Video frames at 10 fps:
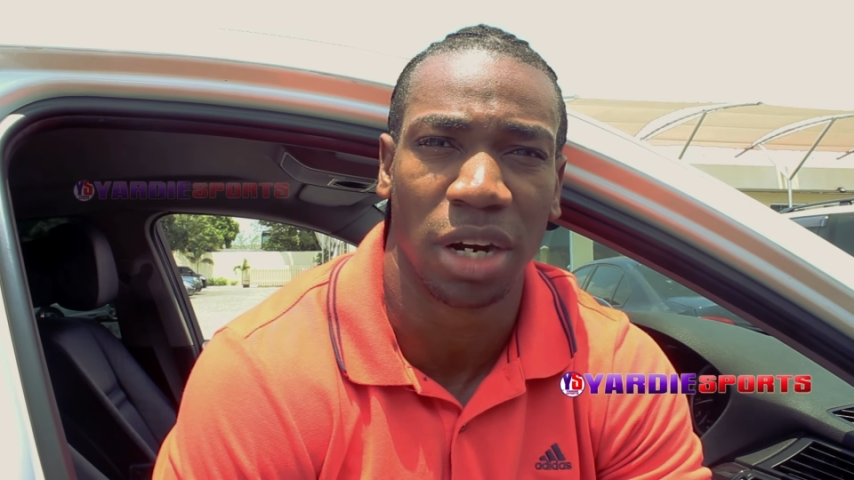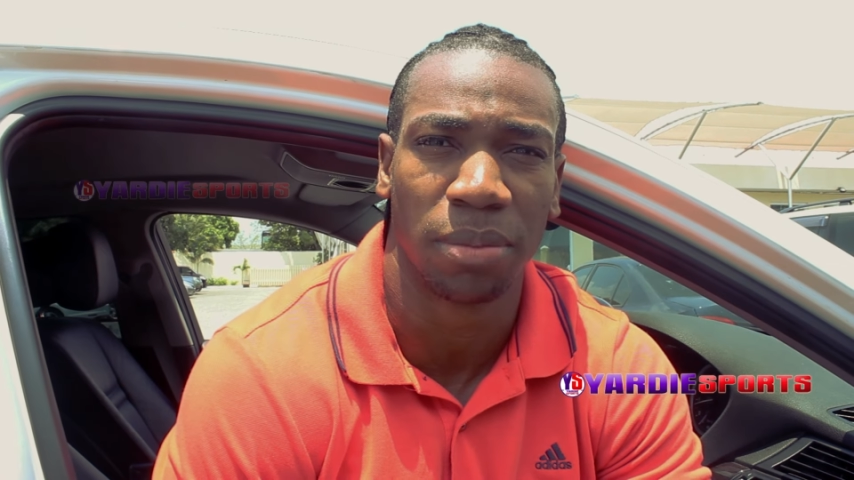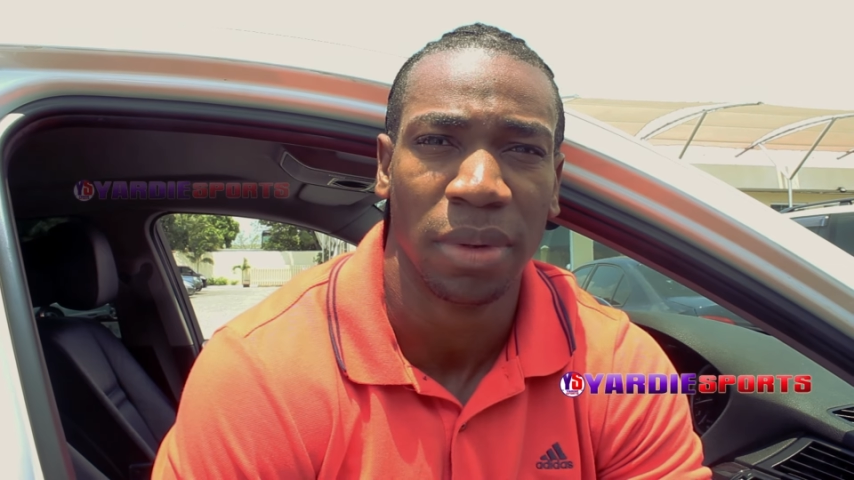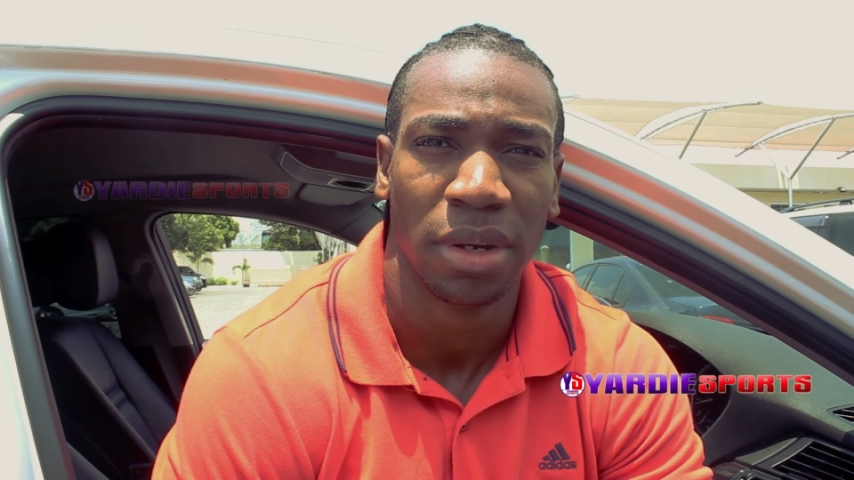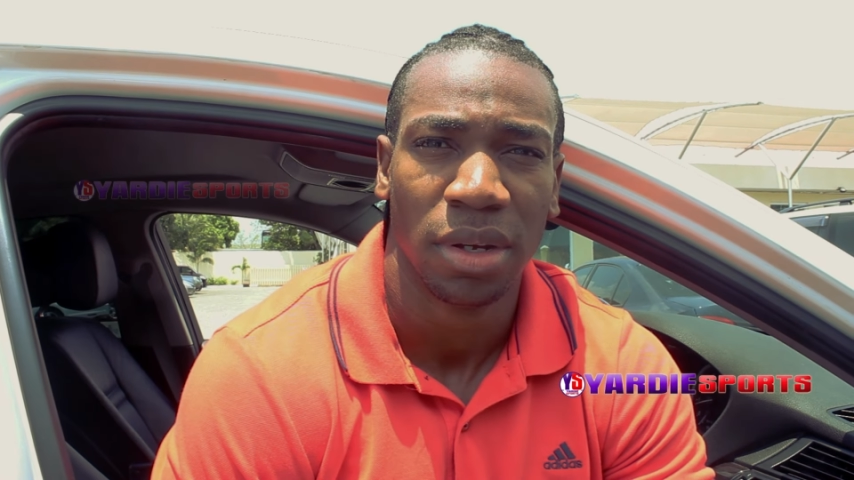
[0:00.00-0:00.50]

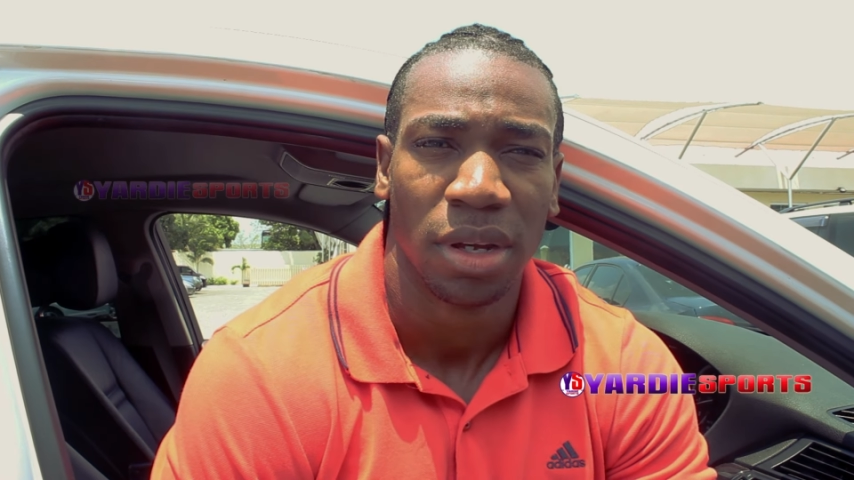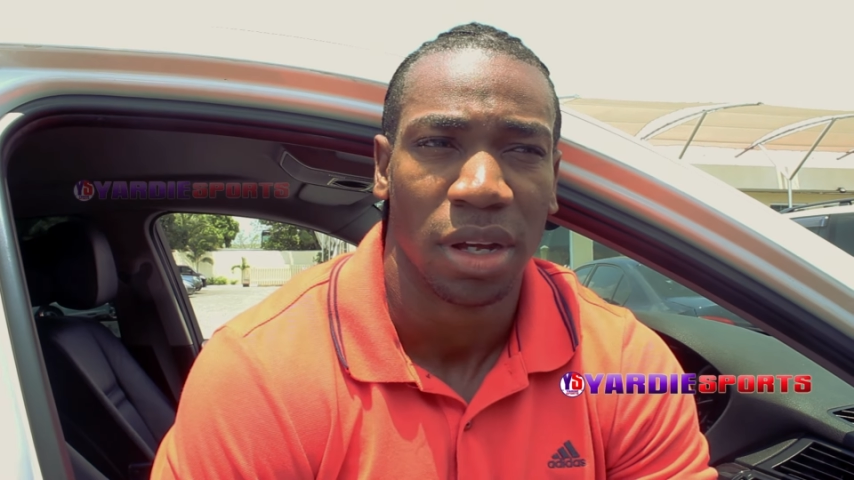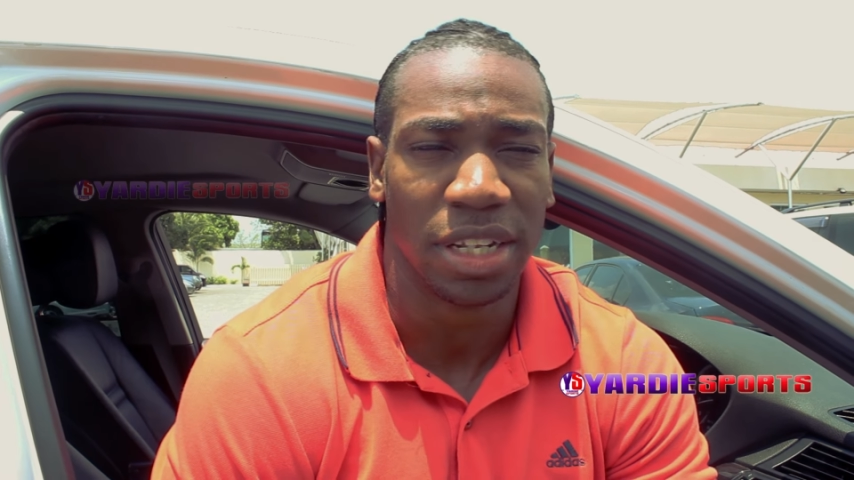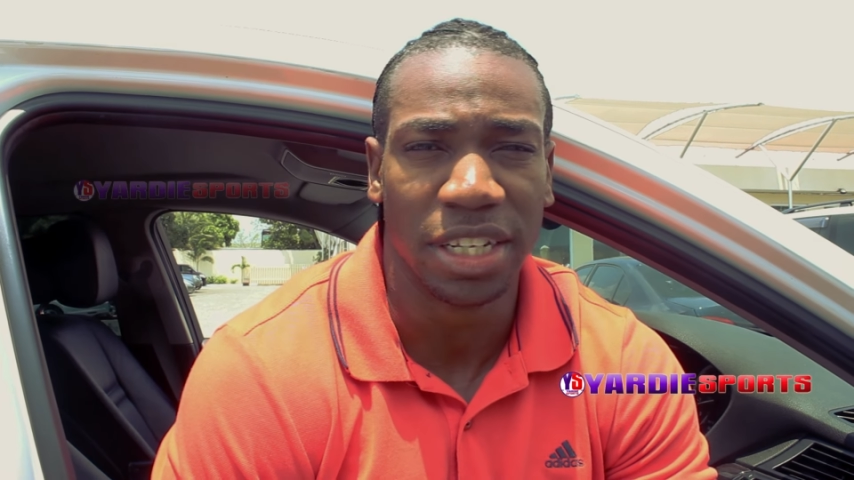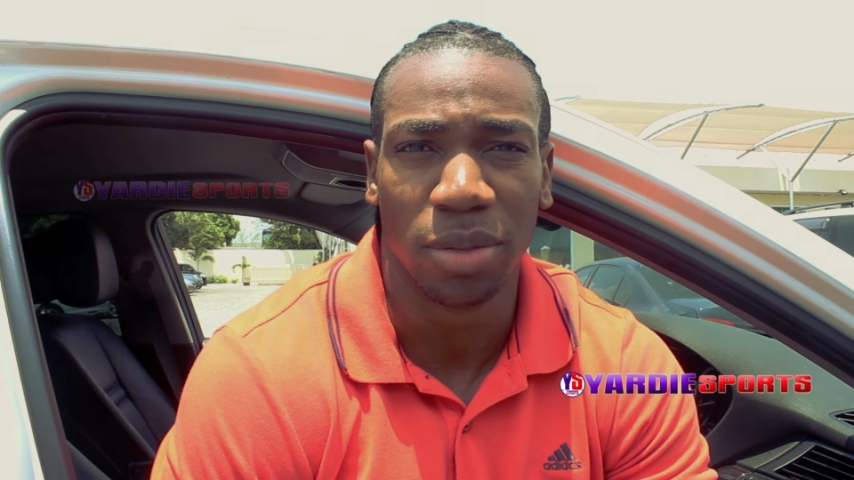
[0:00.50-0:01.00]

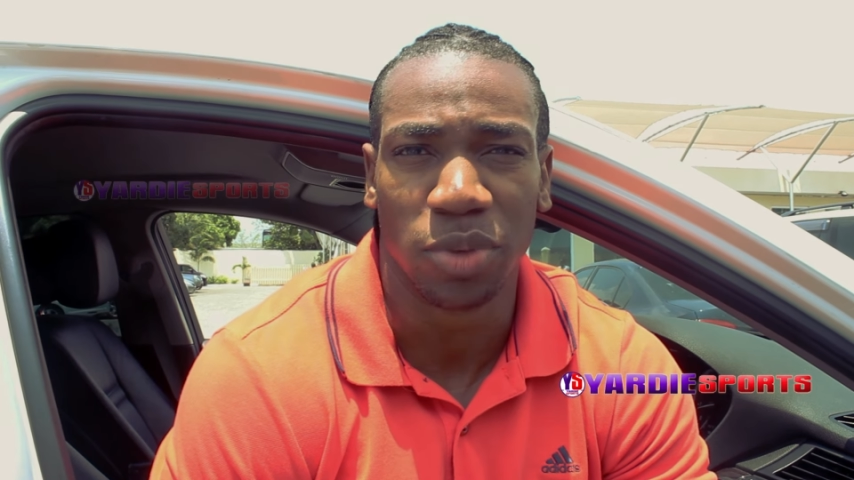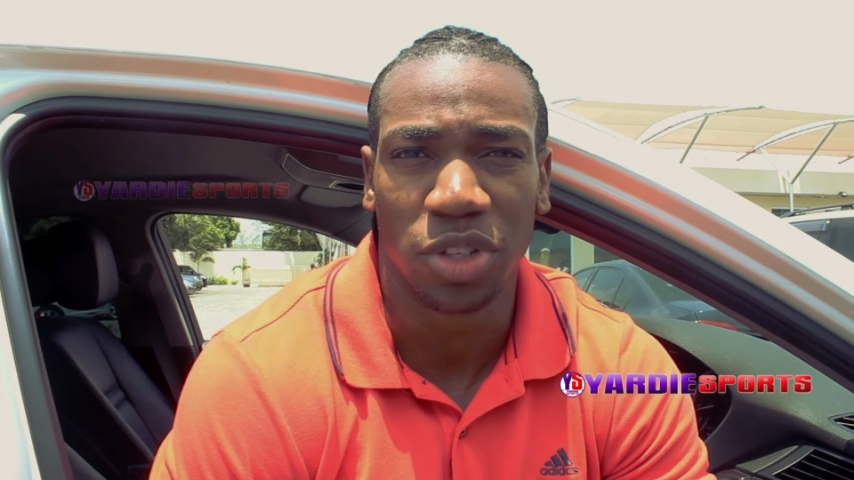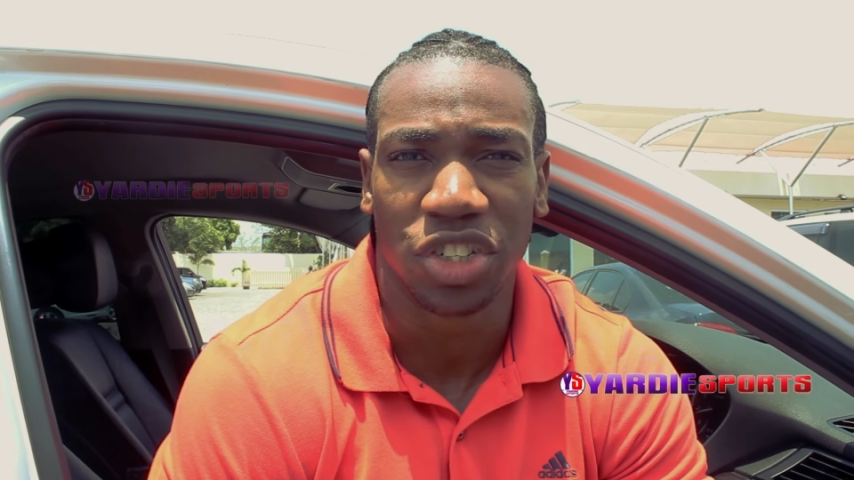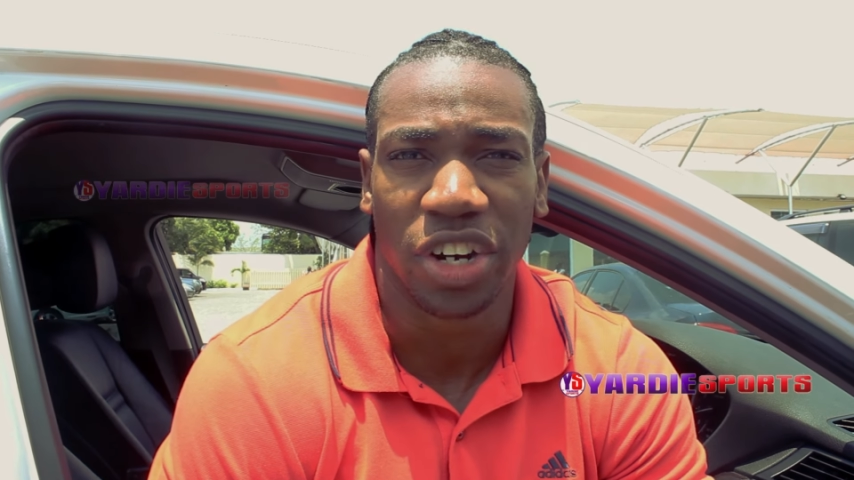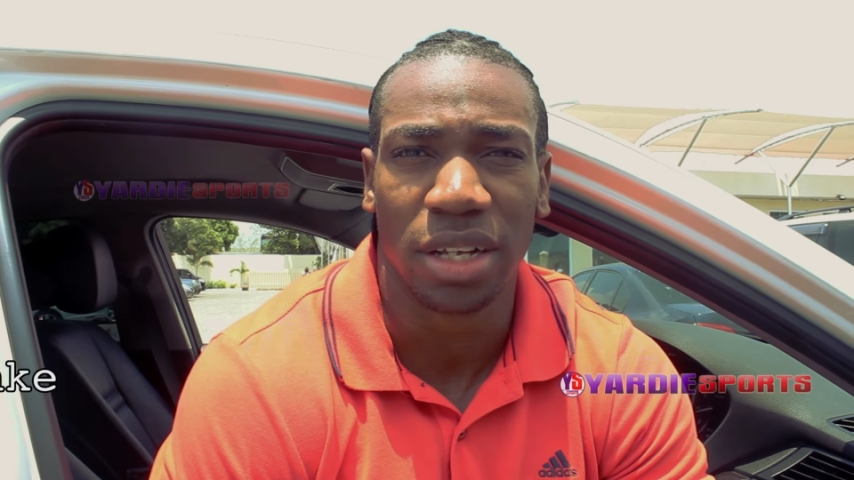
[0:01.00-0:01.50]
up to
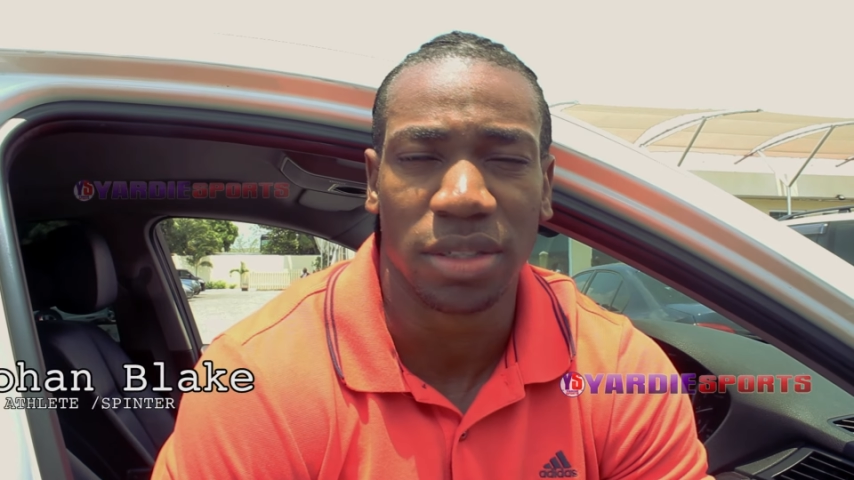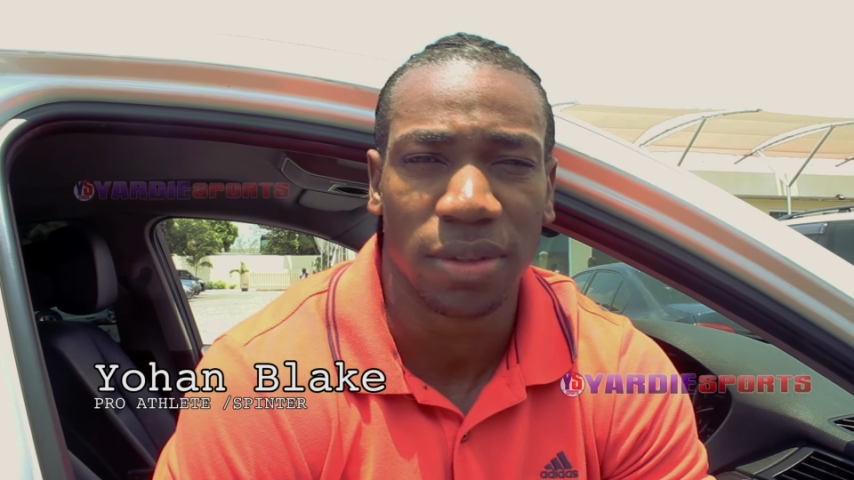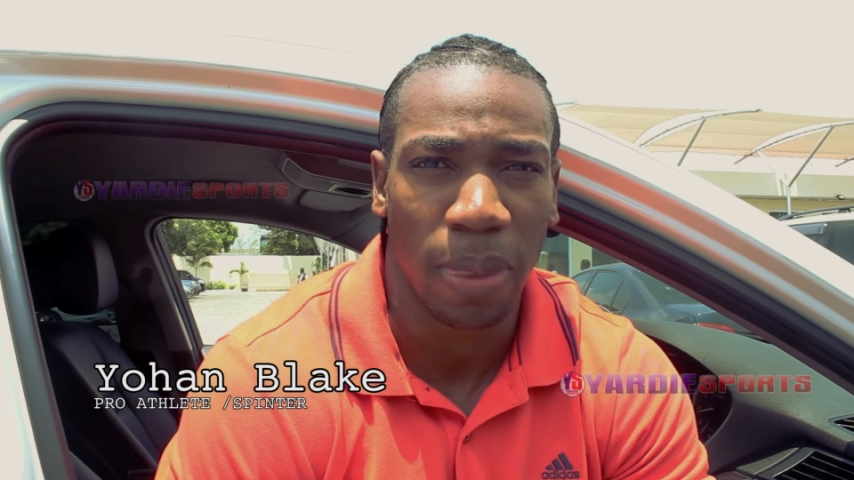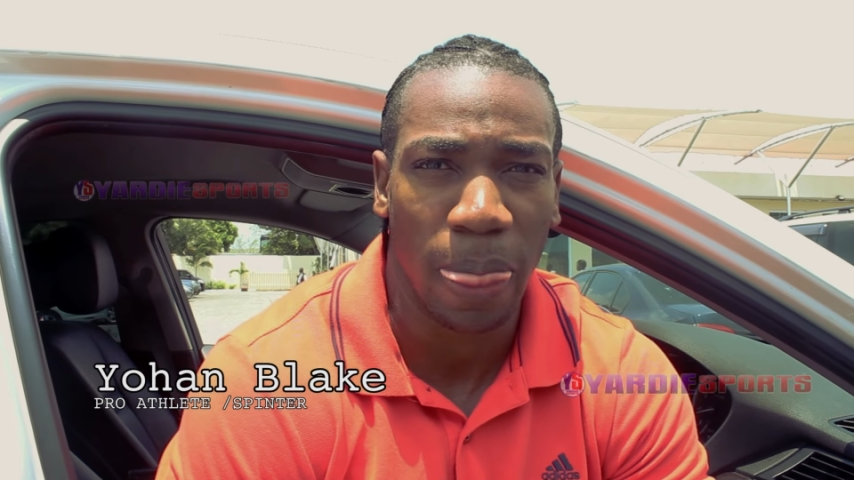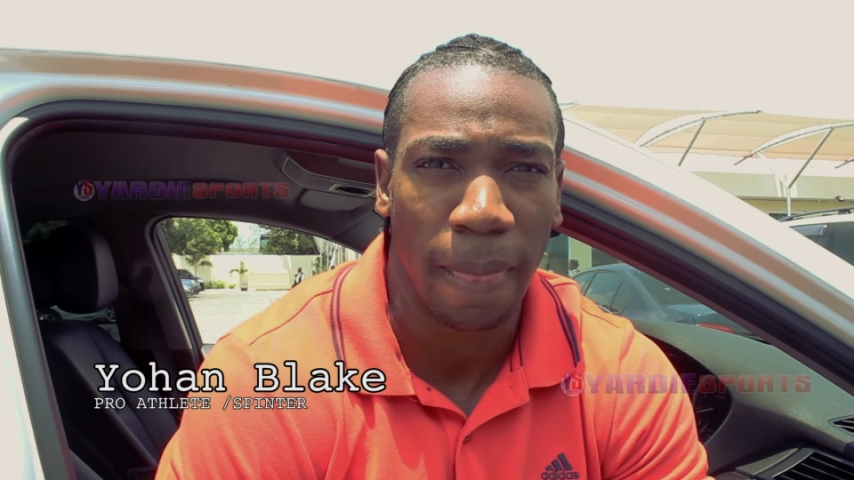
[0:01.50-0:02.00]
the
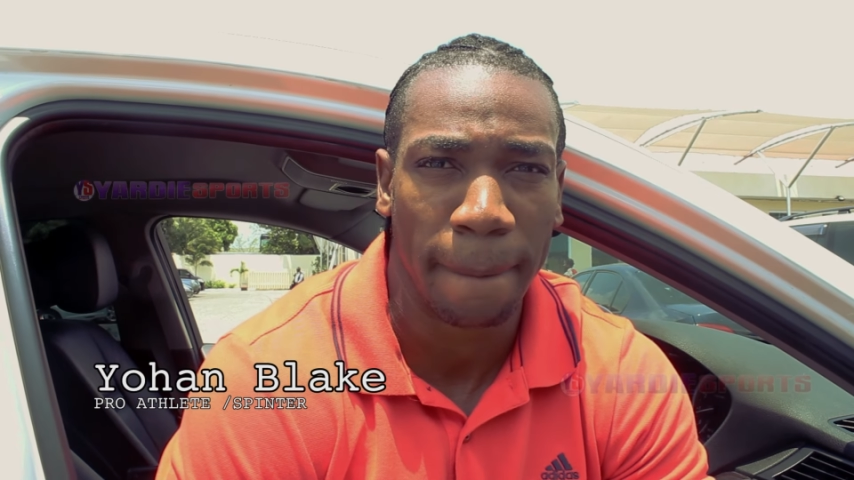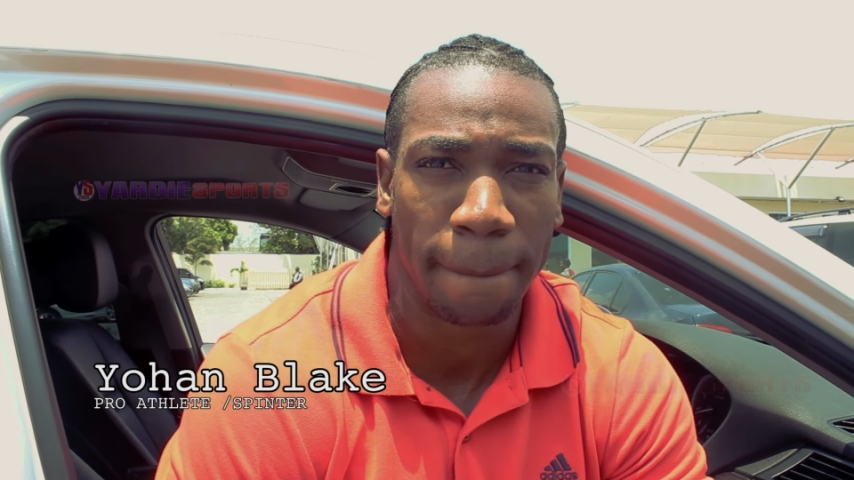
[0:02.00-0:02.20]
trials.